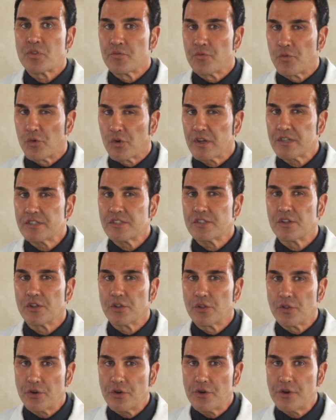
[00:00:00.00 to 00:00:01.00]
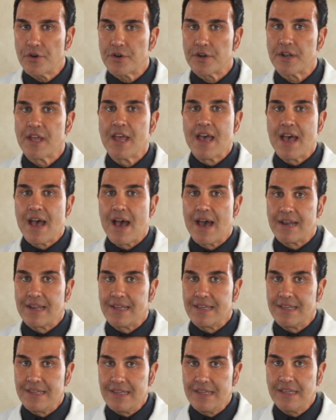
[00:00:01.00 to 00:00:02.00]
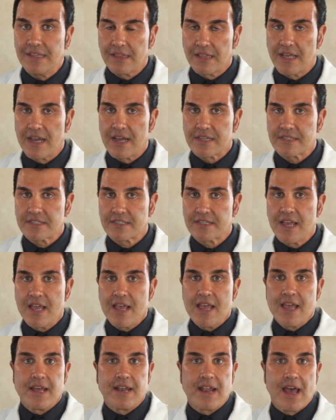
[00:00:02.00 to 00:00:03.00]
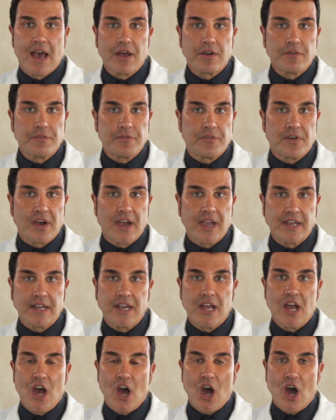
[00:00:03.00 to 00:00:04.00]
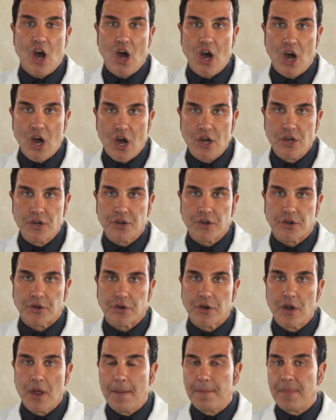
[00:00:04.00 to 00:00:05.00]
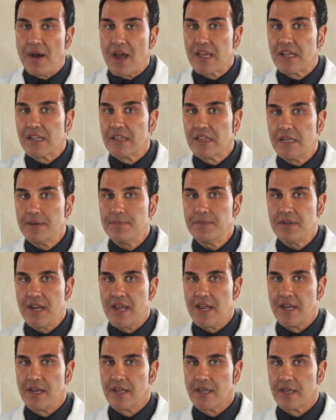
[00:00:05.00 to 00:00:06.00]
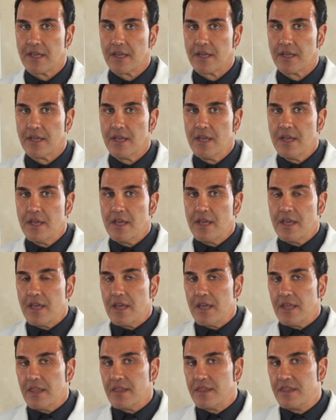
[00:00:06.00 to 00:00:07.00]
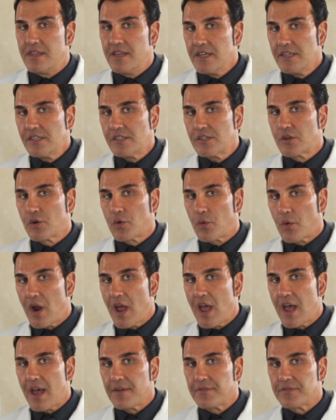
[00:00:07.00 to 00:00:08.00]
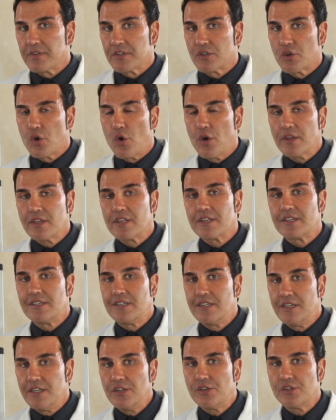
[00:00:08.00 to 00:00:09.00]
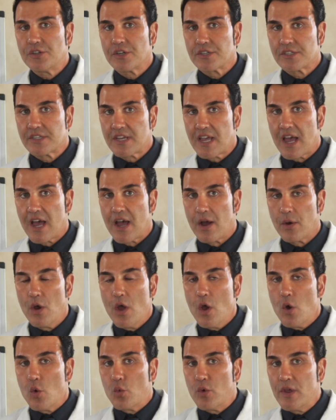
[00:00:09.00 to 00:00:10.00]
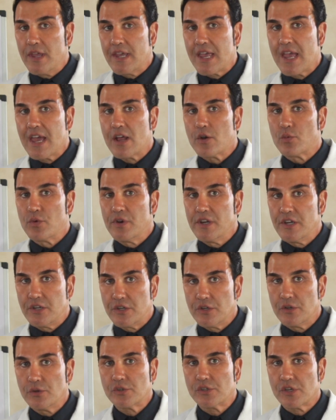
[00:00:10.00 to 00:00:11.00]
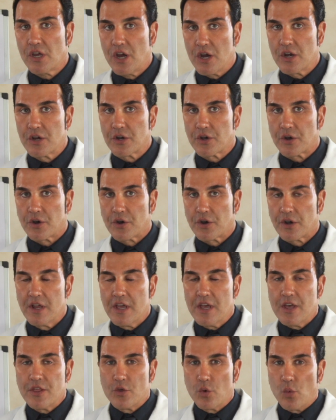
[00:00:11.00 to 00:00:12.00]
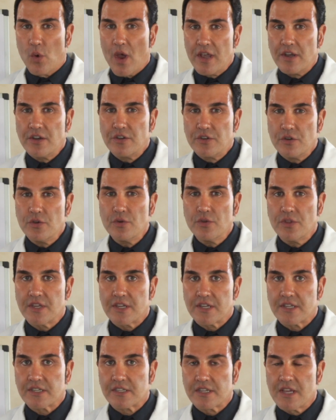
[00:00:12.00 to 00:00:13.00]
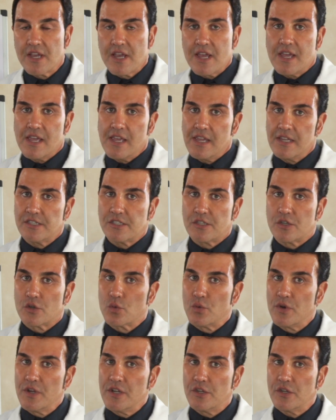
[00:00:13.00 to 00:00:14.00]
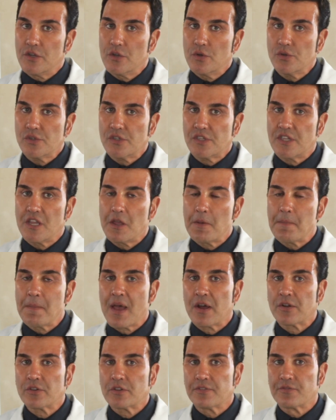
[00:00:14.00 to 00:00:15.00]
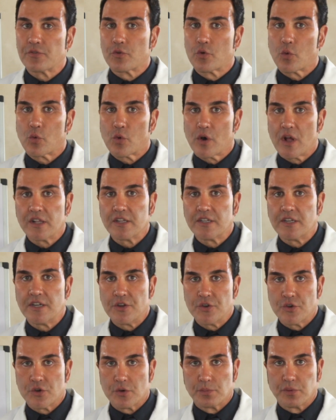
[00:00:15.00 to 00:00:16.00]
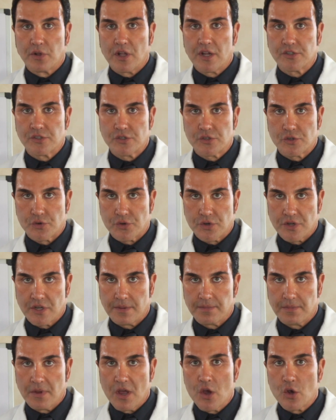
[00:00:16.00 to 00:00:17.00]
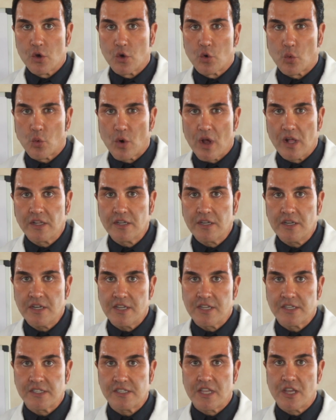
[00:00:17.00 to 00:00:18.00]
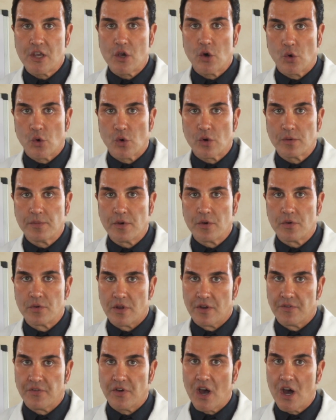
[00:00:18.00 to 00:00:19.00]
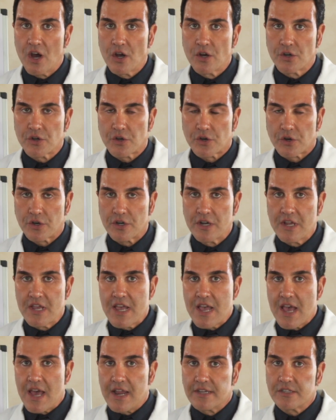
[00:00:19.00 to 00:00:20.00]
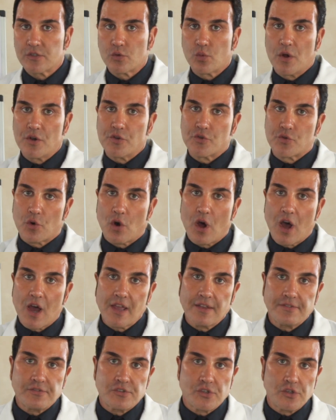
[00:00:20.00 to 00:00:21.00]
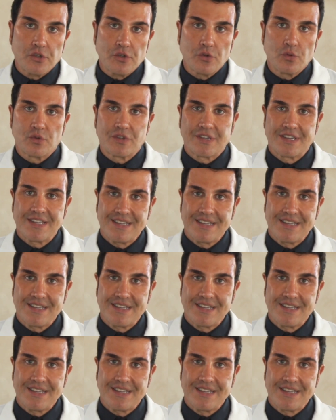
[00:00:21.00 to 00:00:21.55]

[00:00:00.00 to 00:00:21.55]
for us to learn how to eat less and how to fight hunger by eliminating it. This graph is going to teach us how we can reduce hunger. The way to do this is to reduce the amount of ghrelin in your bloodstream. Ghrelin is the hormone of hunger, and it's what drives you to